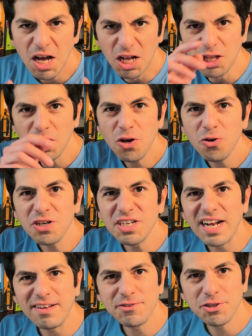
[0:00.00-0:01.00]
Hello, good
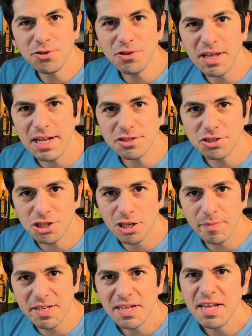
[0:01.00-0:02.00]
afternoon, ladies and
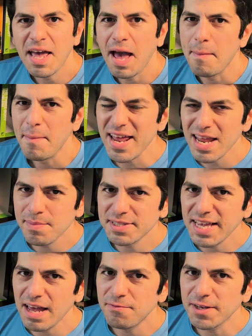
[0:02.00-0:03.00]
gentlemen. My name is
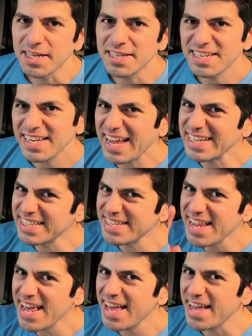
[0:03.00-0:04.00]
The Advocate, and
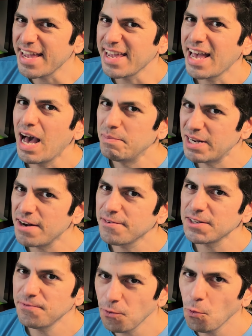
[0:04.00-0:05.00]
today I'm an
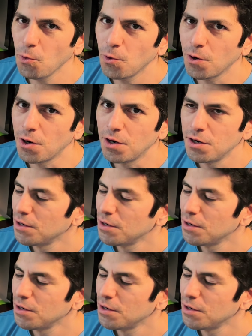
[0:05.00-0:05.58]
advocate for